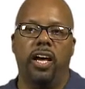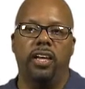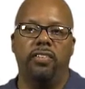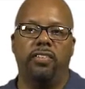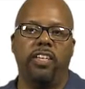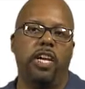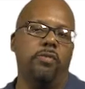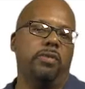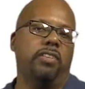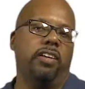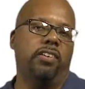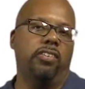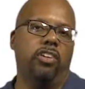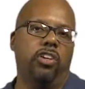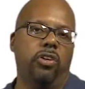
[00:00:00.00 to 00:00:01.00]
statements
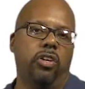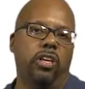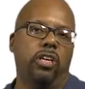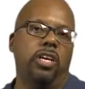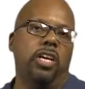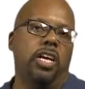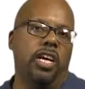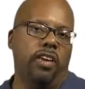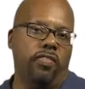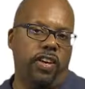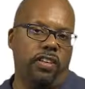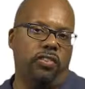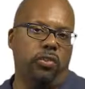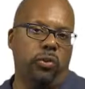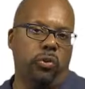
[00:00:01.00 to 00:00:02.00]
executed, if
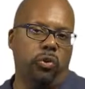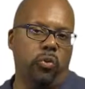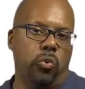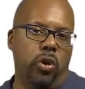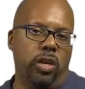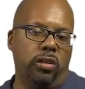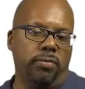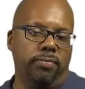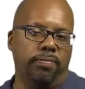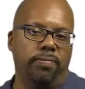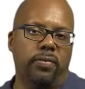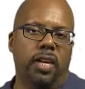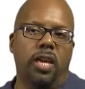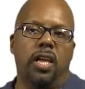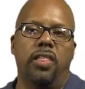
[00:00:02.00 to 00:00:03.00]
x is equal to 1,
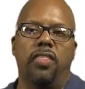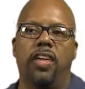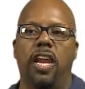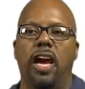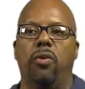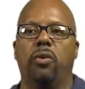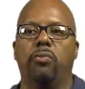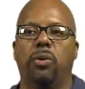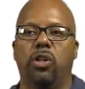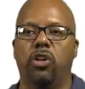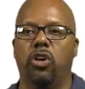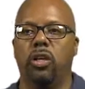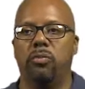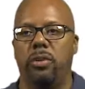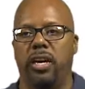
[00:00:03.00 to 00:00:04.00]
then I would put
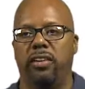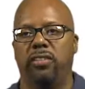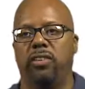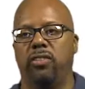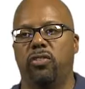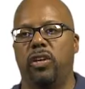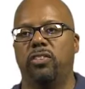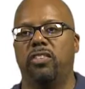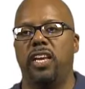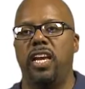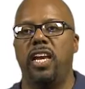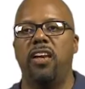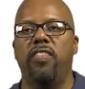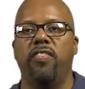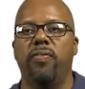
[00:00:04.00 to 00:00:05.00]
curly brackets there. So I'd say
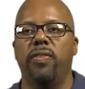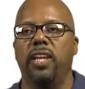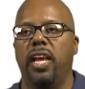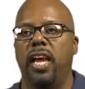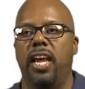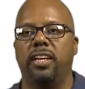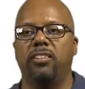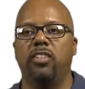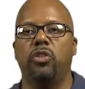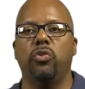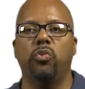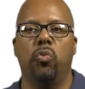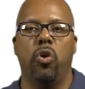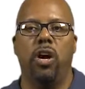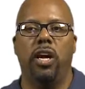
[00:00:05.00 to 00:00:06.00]
if x
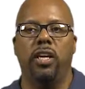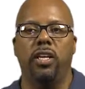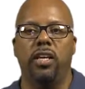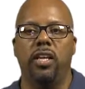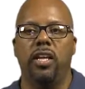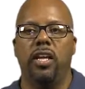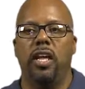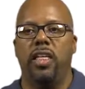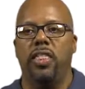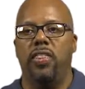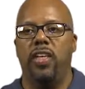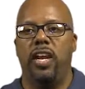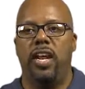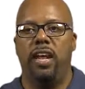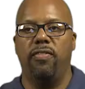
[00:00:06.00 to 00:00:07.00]
equals 1,
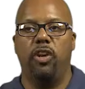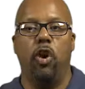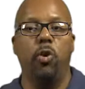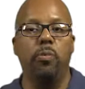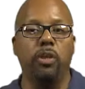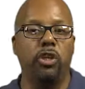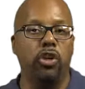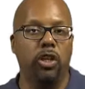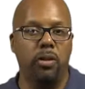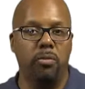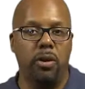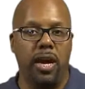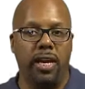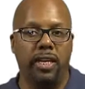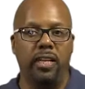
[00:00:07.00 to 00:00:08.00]
then I have an open curly
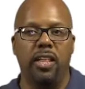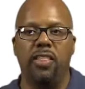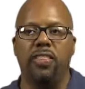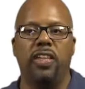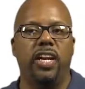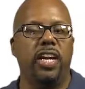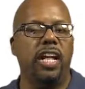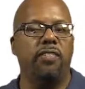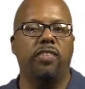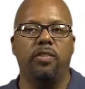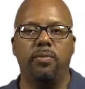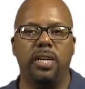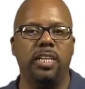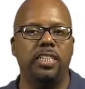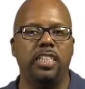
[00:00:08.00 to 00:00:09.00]
bracket, then I have as
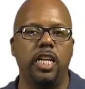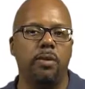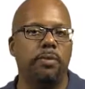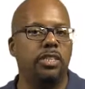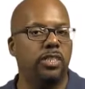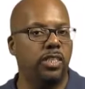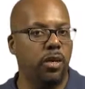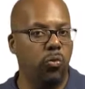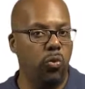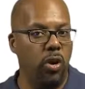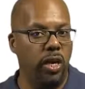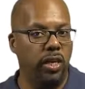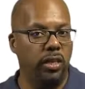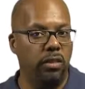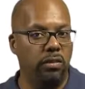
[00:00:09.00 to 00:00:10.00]
many statements as I
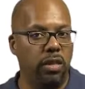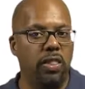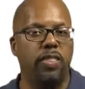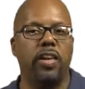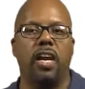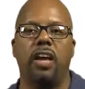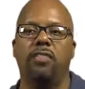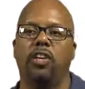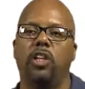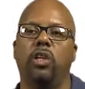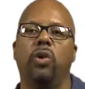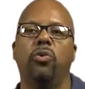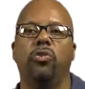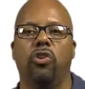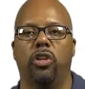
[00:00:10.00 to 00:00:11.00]
wanted, then I have a
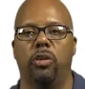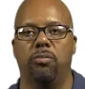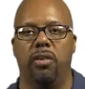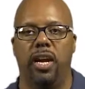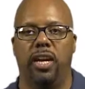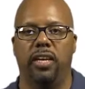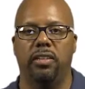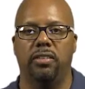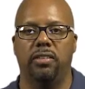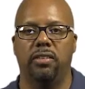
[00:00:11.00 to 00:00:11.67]
closed curly bracket.